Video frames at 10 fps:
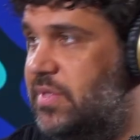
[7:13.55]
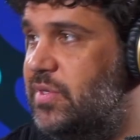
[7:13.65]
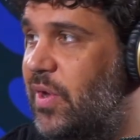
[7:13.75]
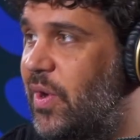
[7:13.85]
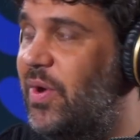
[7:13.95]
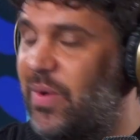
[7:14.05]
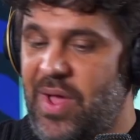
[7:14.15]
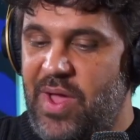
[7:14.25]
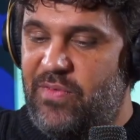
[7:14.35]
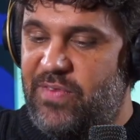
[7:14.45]
So
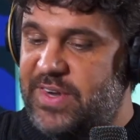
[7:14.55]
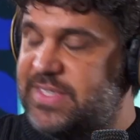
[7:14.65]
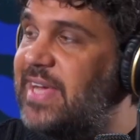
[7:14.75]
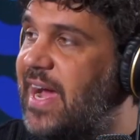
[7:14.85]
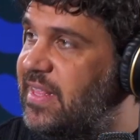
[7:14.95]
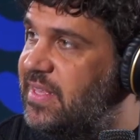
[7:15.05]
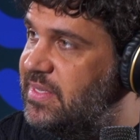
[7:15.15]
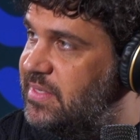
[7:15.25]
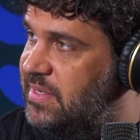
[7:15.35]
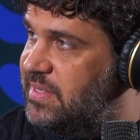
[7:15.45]
first
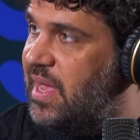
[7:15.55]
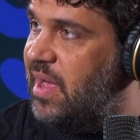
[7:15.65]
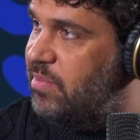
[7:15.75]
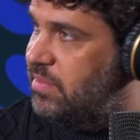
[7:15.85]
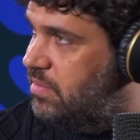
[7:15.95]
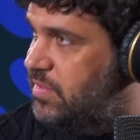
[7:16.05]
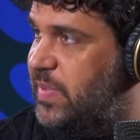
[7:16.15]
scientists in some